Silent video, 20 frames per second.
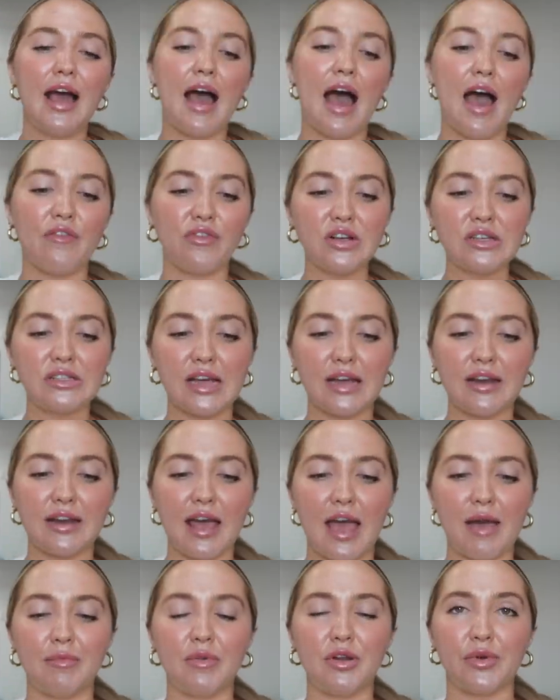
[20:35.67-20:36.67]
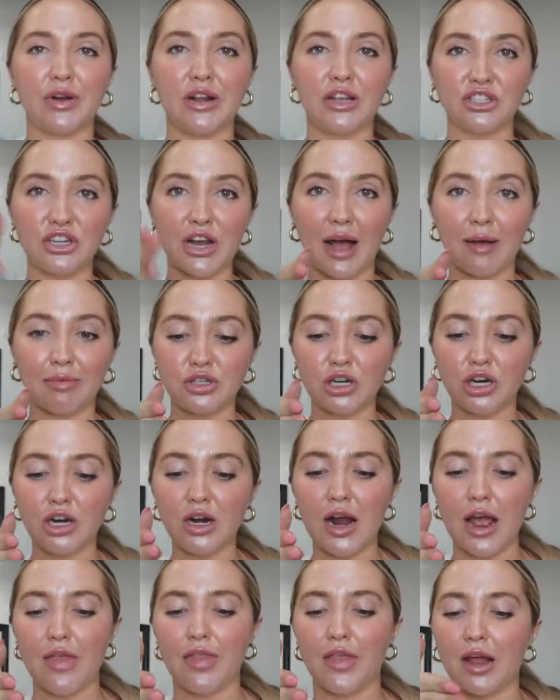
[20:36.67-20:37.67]
Every Sunday, I'm gonna read a chapter,
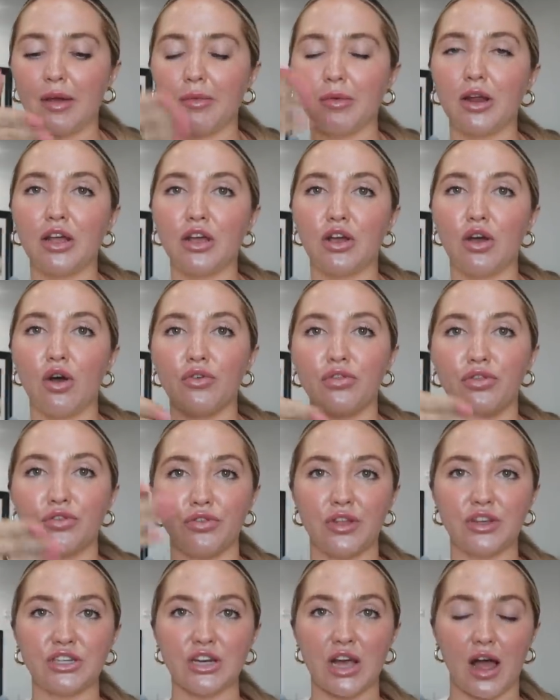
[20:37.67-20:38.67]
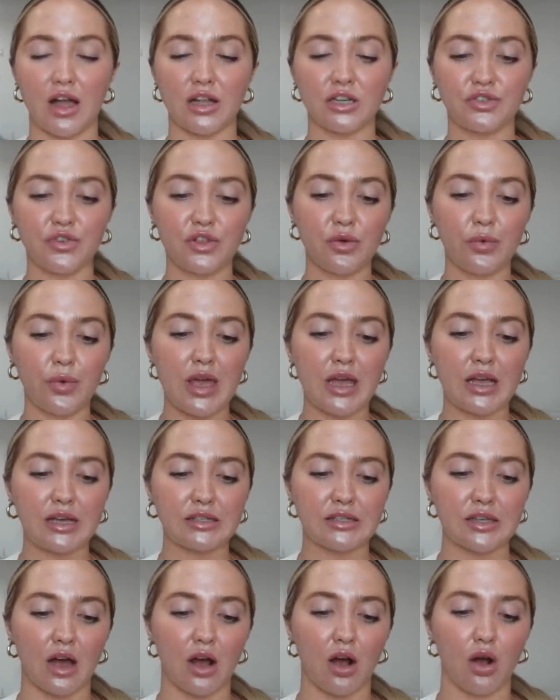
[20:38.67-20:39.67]
and then I'm gonna go through the challenge for the week.
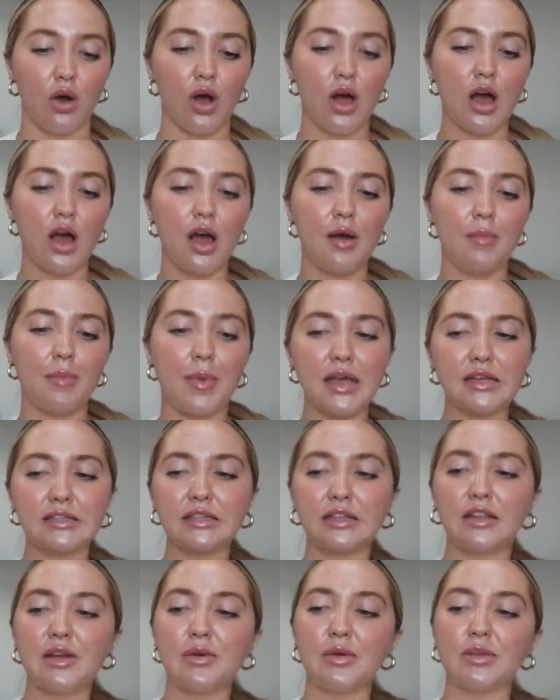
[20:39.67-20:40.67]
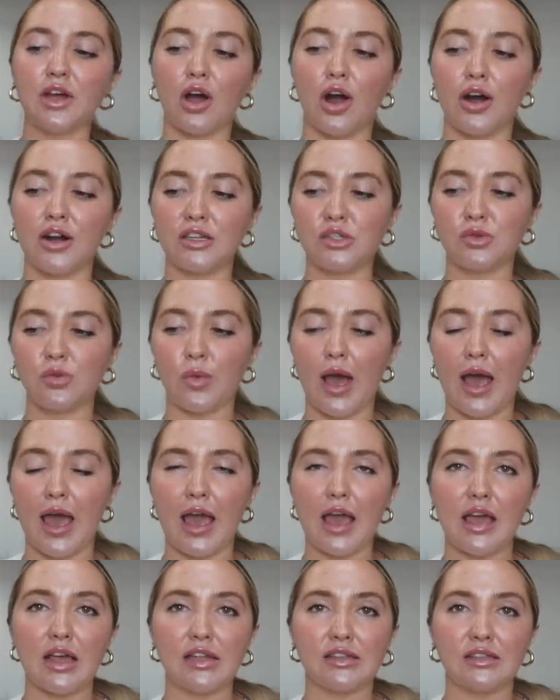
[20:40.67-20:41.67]
So basically with The Artist's
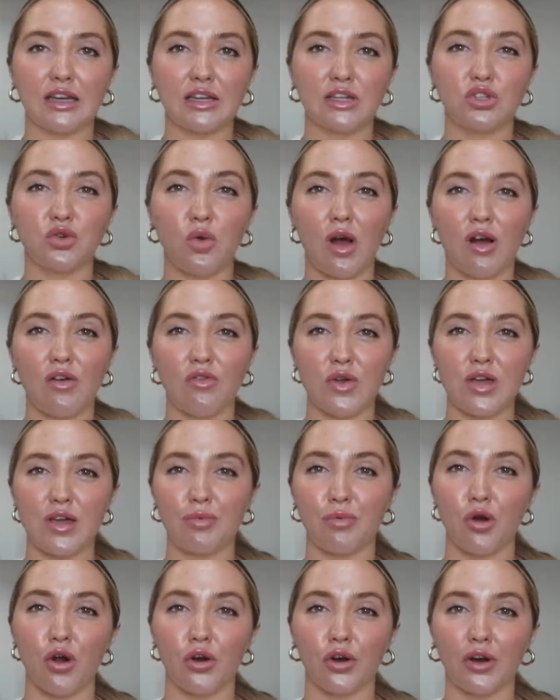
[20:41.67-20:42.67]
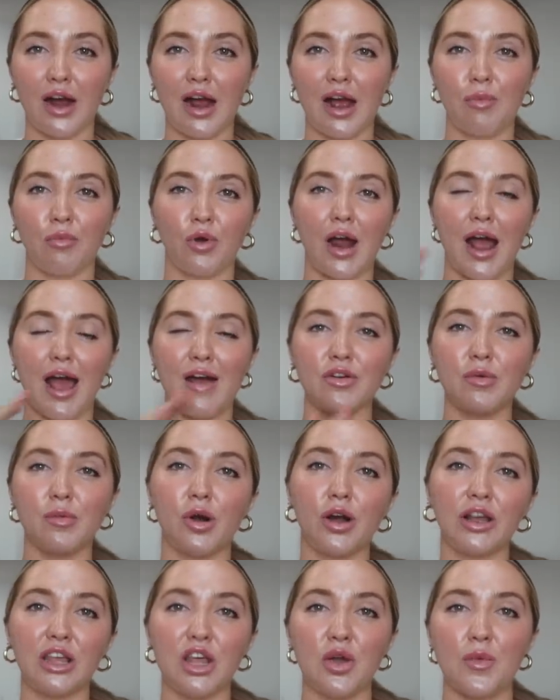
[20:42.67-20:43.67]
Way, it's like a 12 week program where every
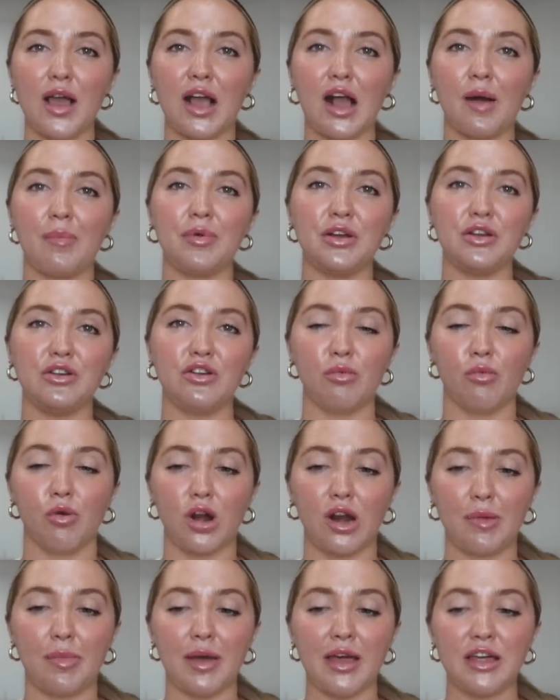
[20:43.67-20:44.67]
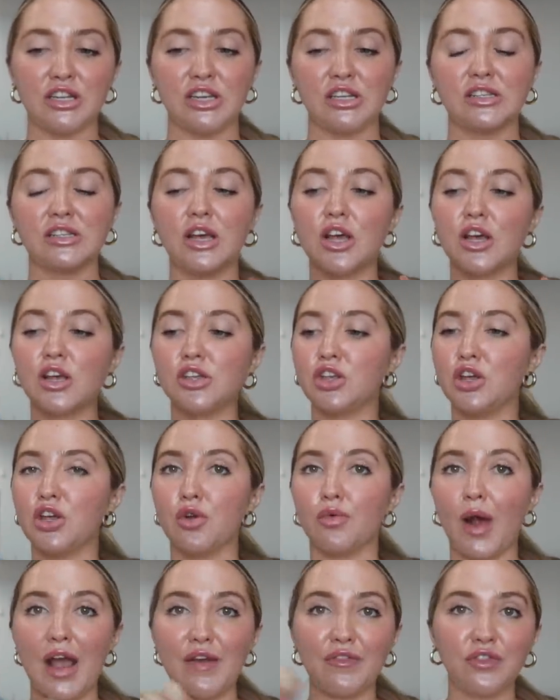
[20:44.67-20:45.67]
morning you wake up and you do morning pages. So you
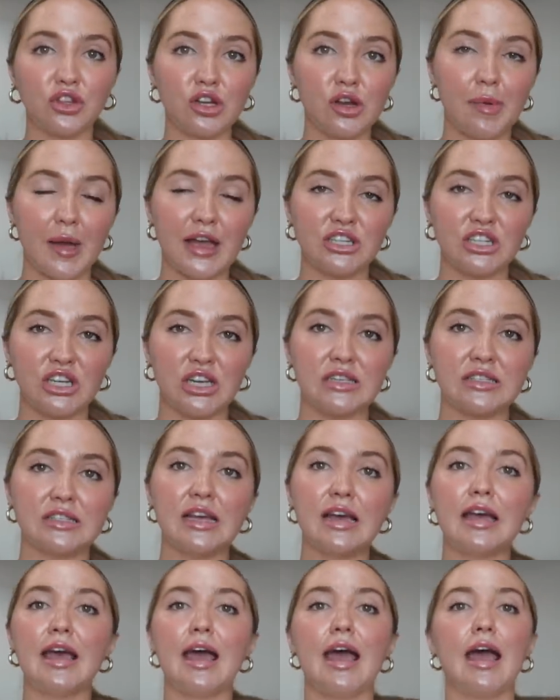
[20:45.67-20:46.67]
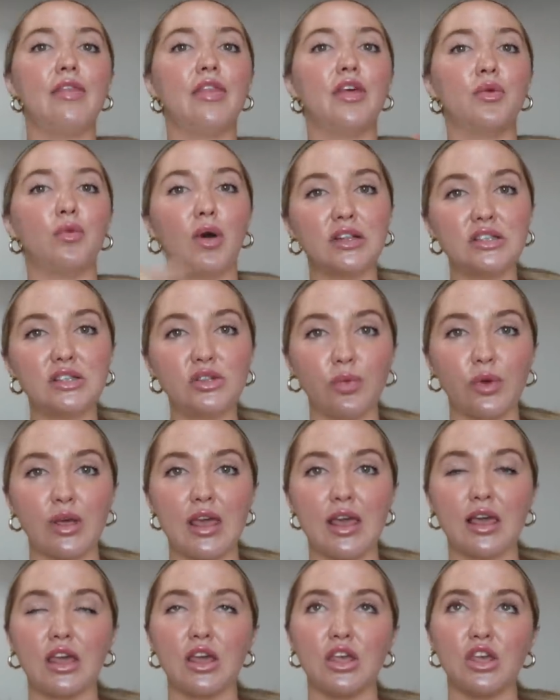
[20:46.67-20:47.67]
write for three pages, and then once a
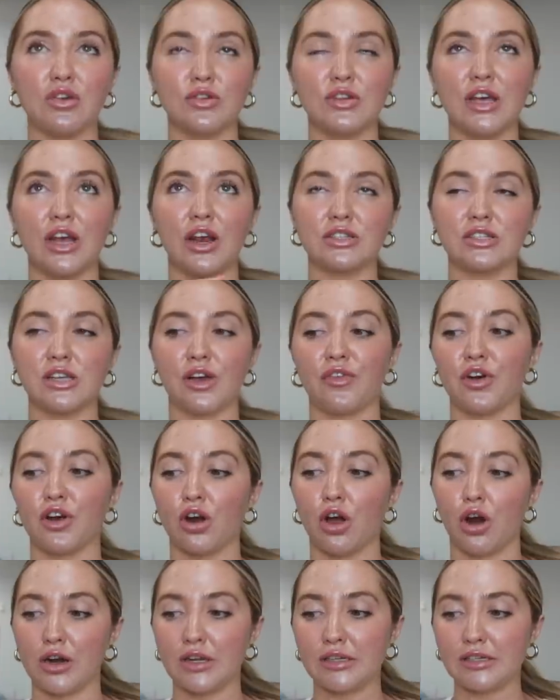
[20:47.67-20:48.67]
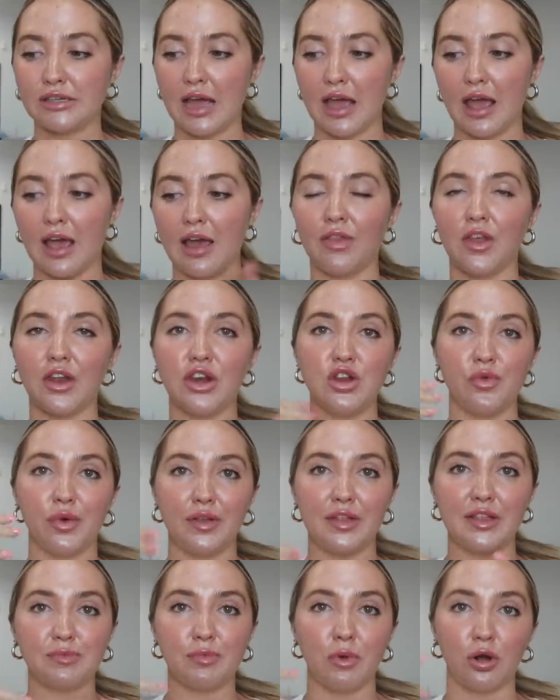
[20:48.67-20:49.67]
week, you take yourself on an artist date, and then you
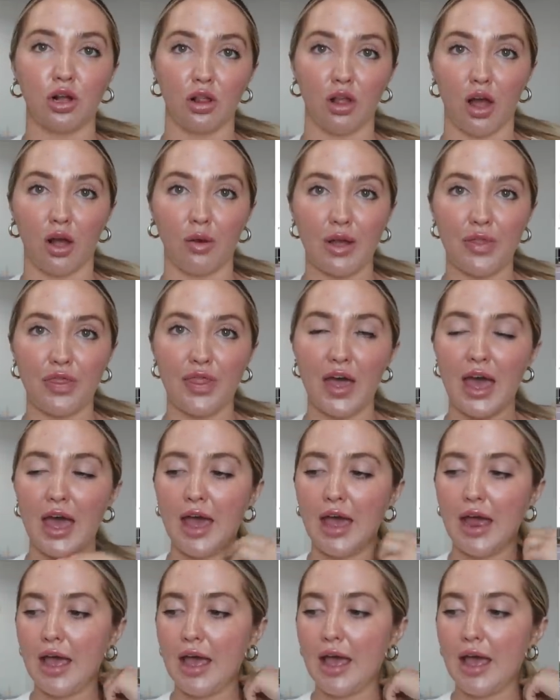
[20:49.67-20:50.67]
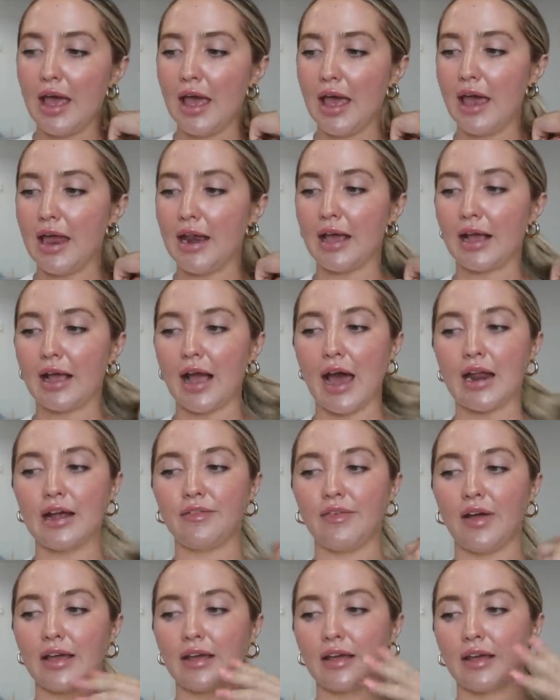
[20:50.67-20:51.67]
read this book along with it and it kind of
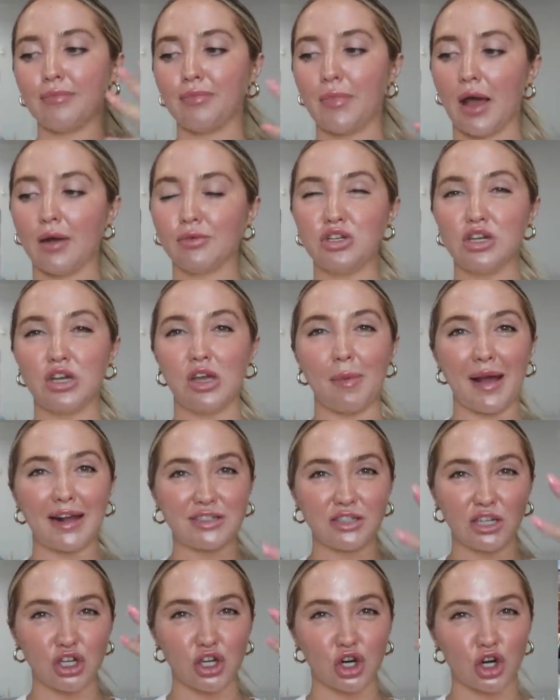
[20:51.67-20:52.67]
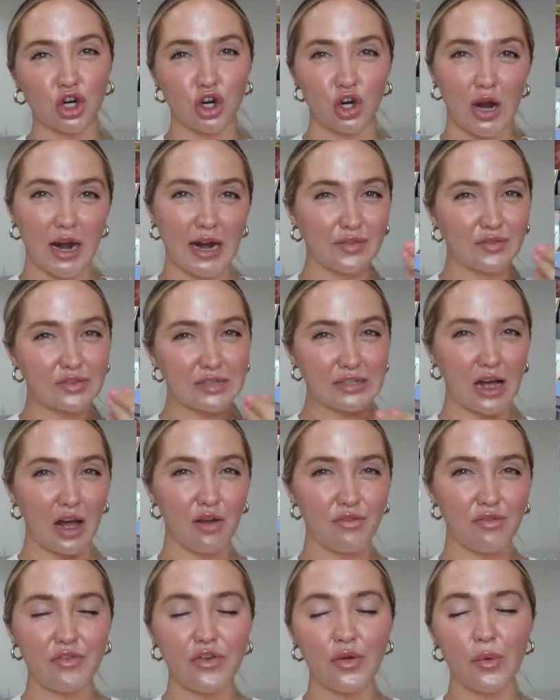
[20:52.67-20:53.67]
like helps you get back to like your creative
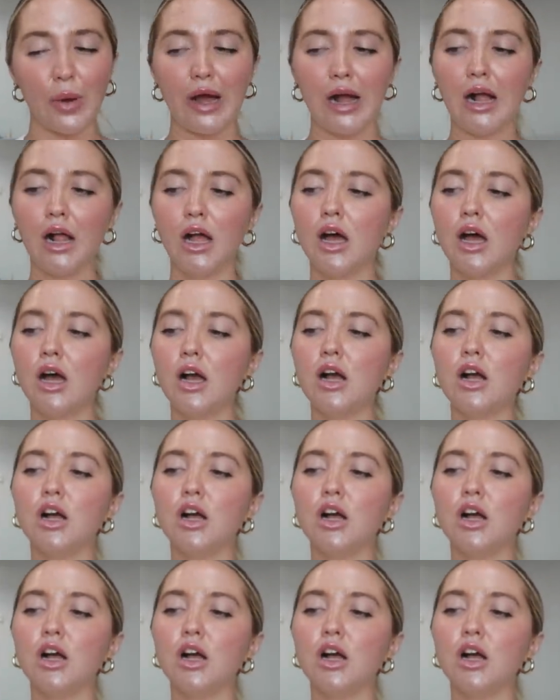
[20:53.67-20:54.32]
self, if you will.